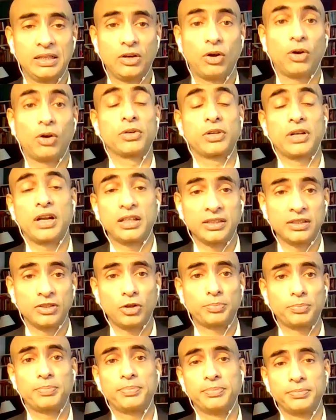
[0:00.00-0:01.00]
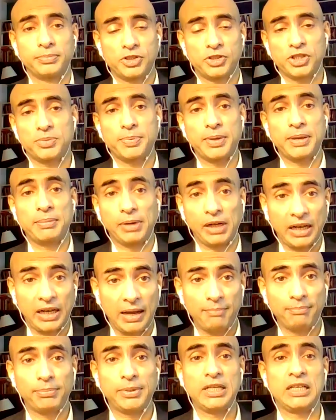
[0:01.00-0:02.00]
or rather not just people,
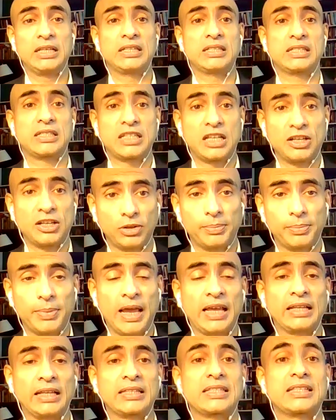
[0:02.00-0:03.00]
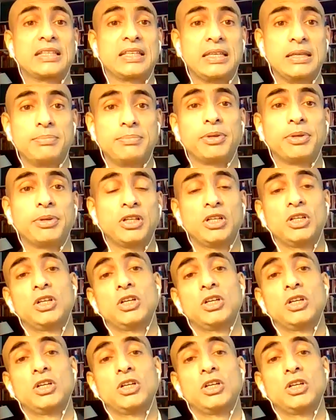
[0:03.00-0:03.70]
companies, central banks keep